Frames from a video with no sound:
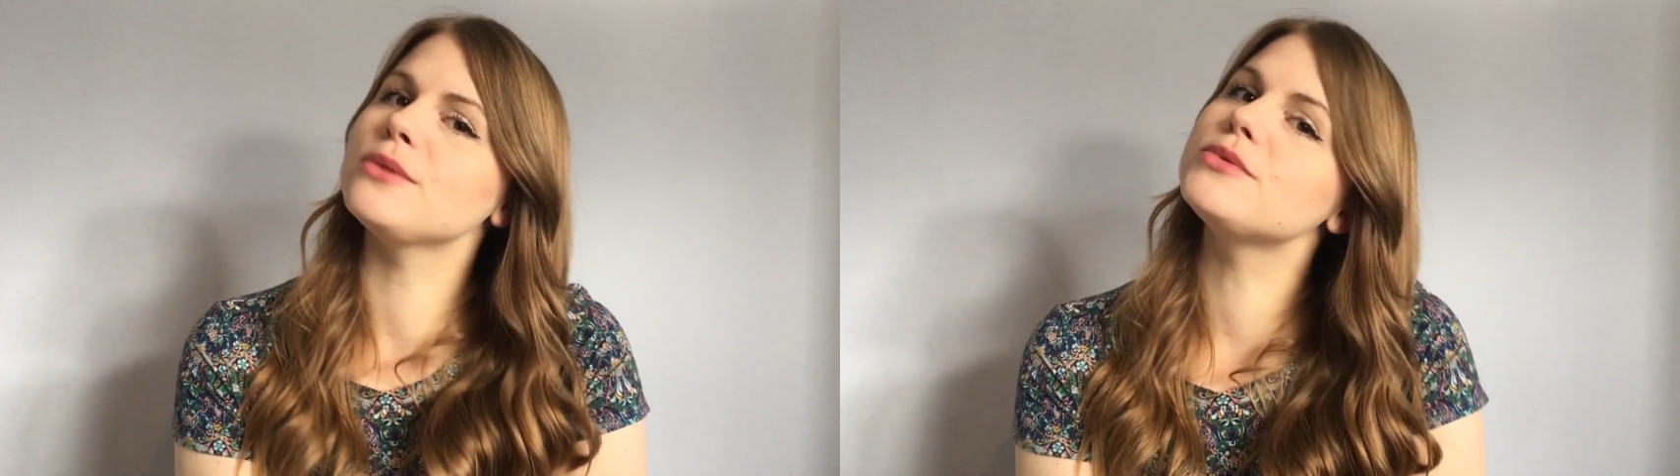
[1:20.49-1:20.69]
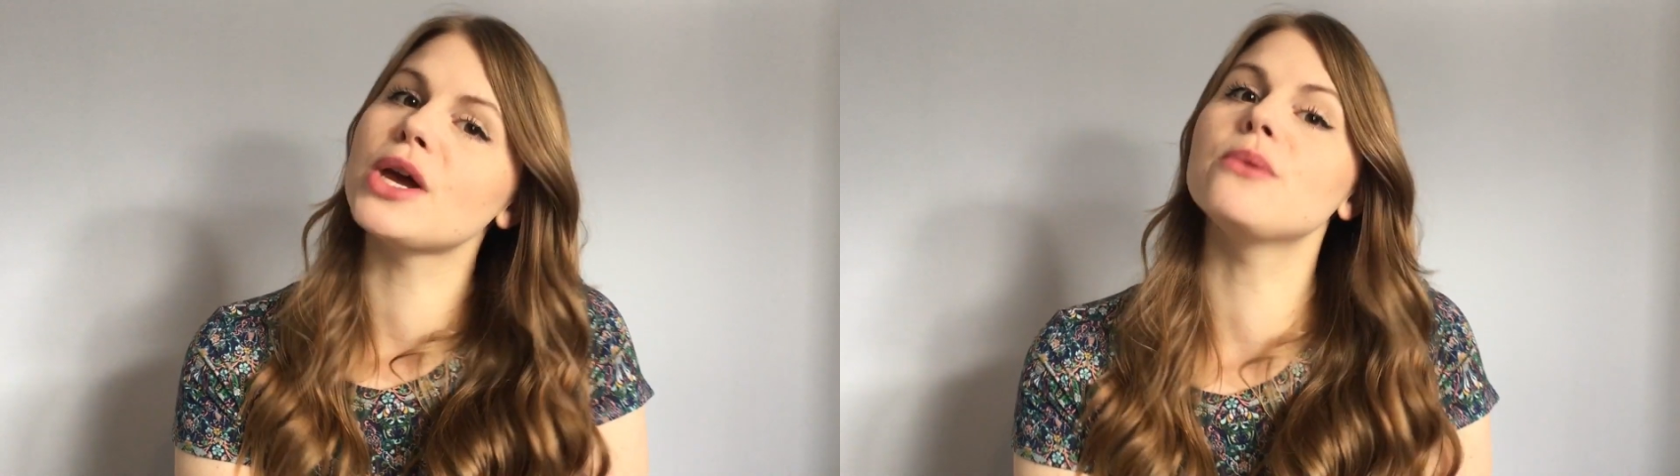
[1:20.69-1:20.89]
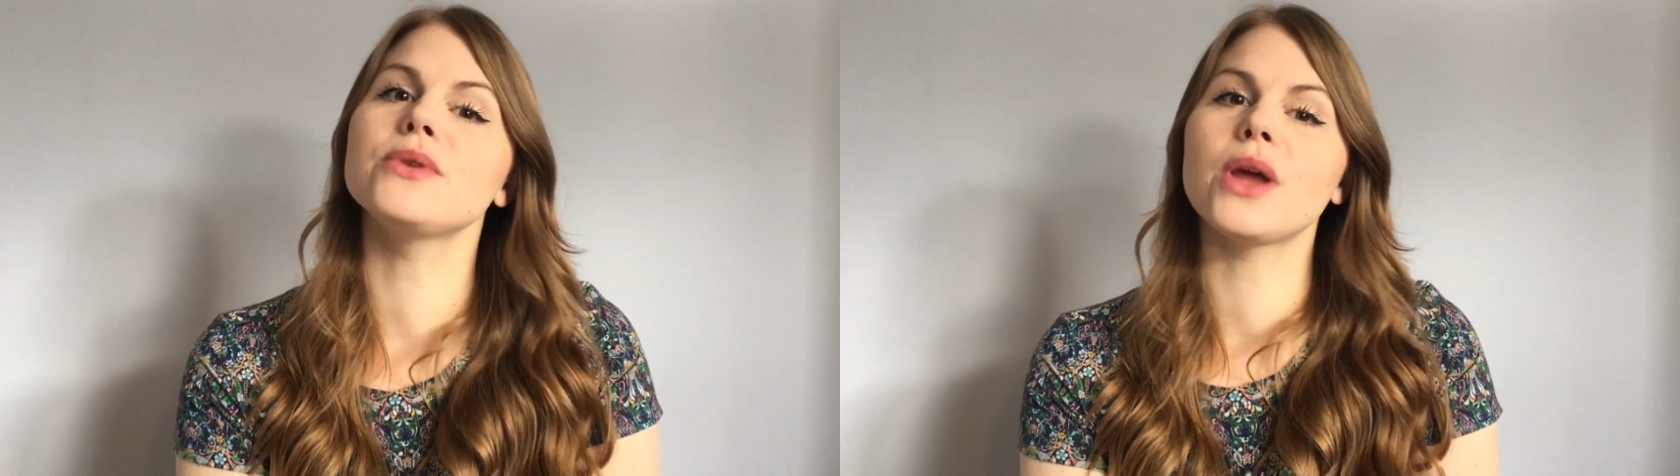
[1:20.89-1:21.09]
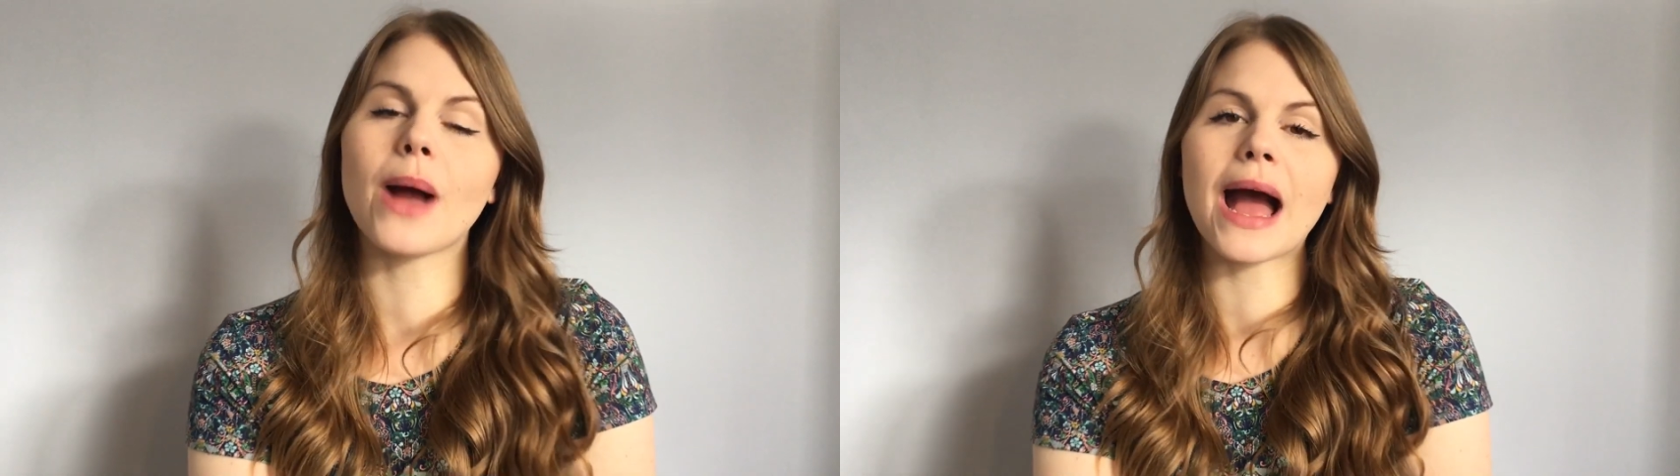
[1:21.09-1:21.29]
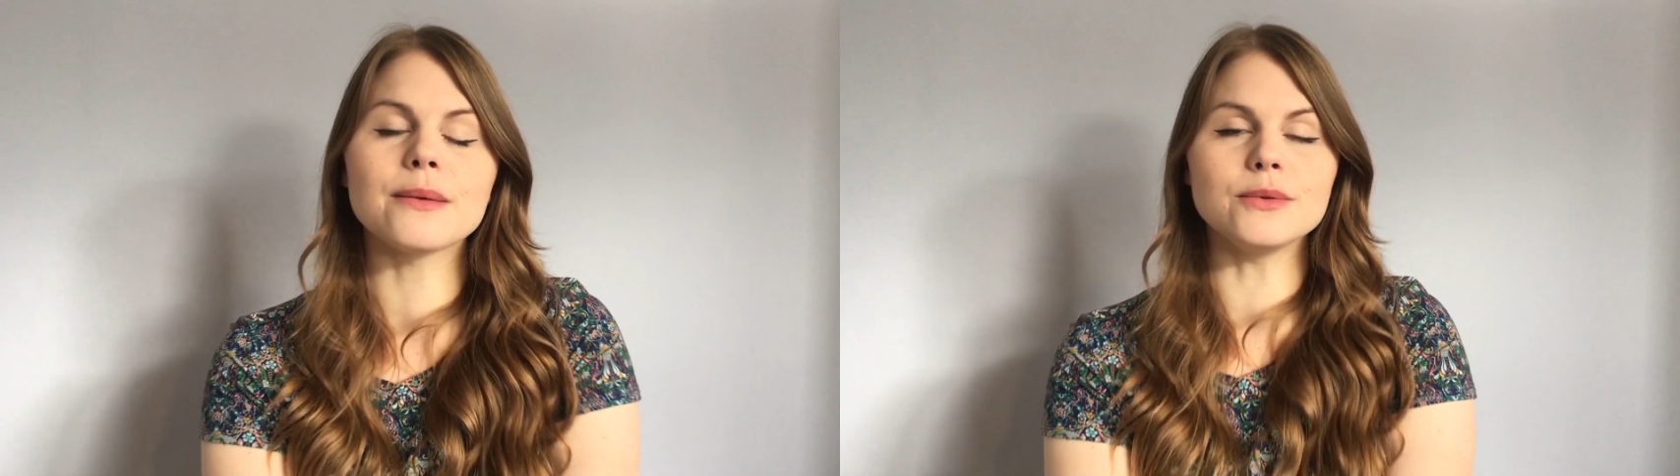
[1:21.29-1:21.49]
you don't know
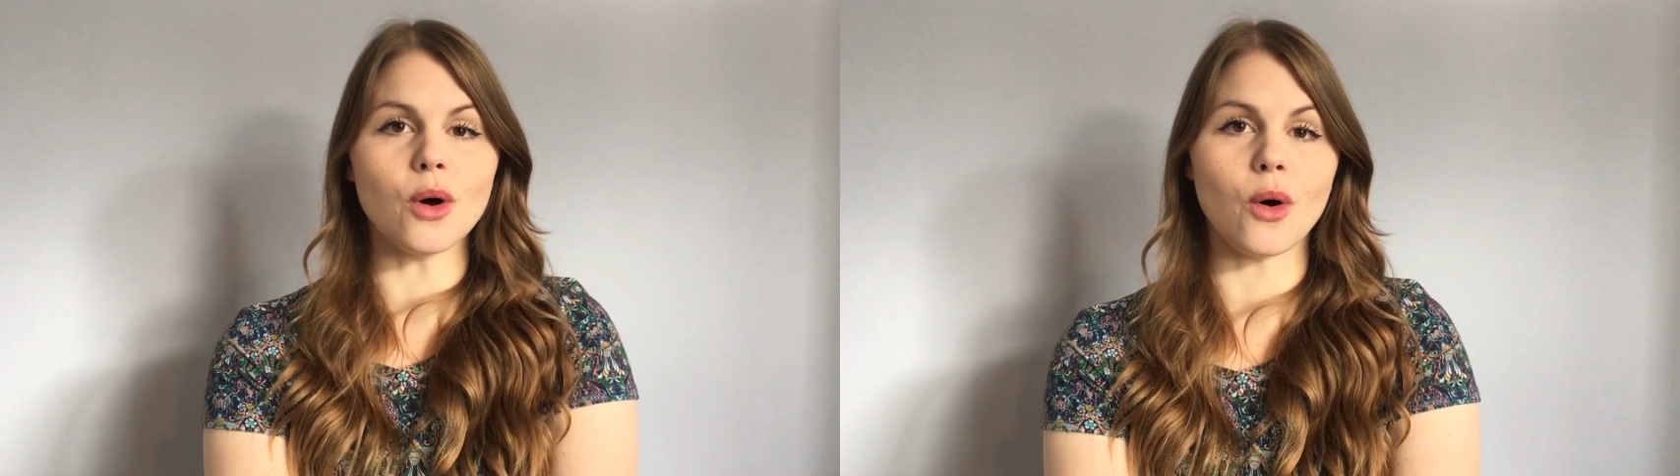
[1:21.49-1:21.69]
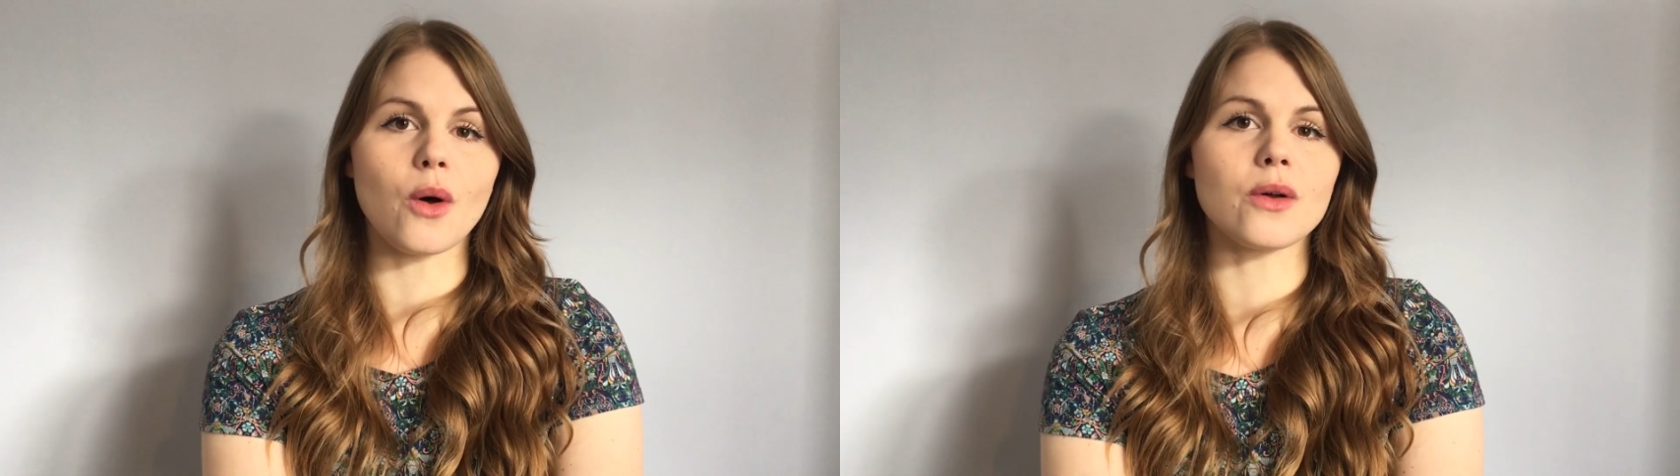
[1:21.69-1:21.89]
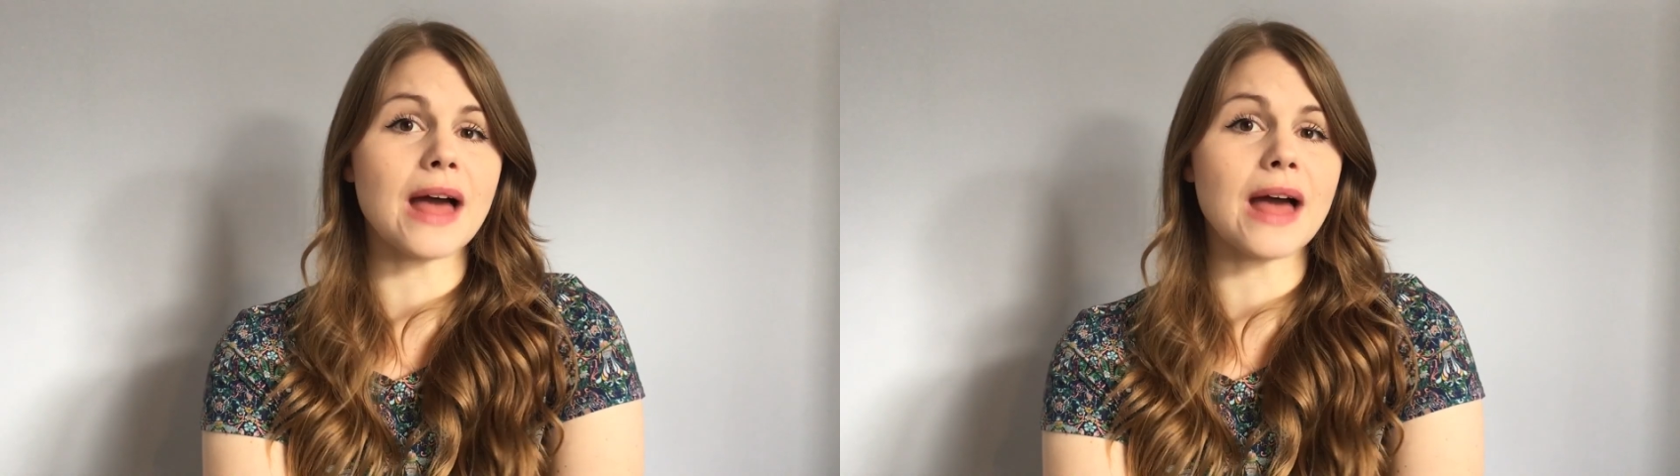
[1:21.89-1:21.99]
how long